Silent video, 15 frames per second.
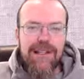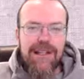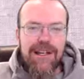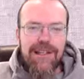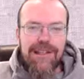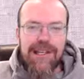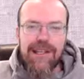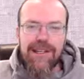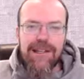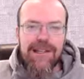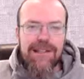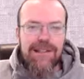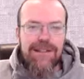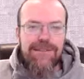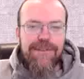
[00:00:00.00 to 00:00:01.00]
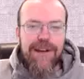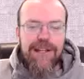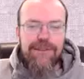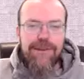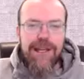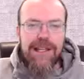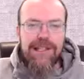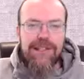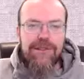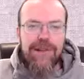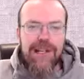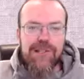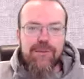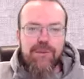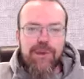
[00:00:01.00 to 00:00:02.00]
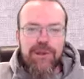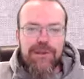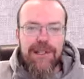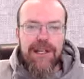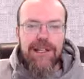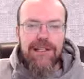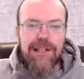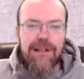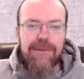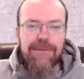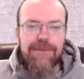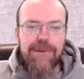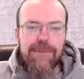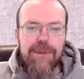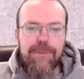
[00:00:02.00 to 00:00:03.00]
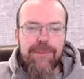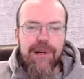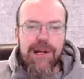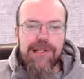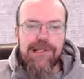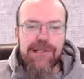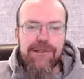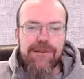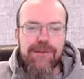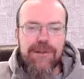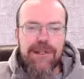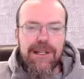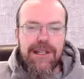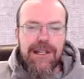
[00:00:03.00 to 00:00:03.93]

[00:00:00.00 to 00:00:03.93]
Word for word: Uh, they the final antichrist will not come from the prostitute,